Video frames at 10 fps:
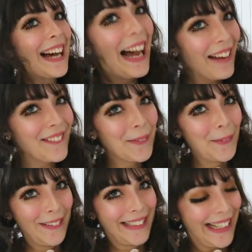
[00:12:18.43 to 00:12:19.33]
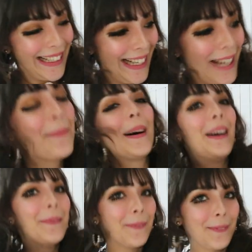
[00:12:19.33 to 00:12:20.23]
I haven't worn it yet, but
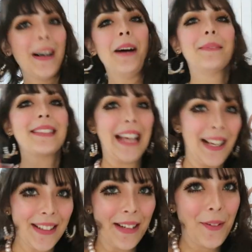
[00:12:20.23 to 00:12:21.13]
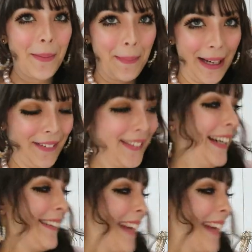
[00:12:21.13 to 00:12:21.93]
I'm I'm saving it for my birthday,